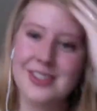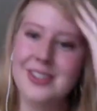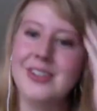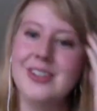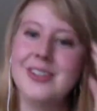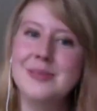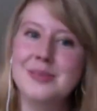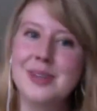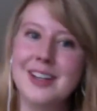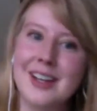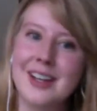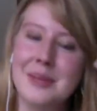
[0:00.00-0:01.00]
do,
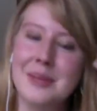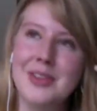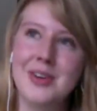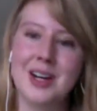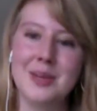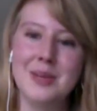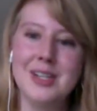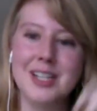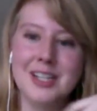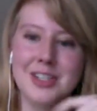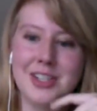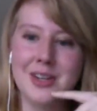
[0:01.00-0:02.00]
but I mean the
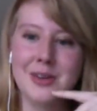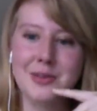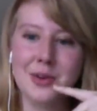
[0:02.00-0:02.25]
recommendation, of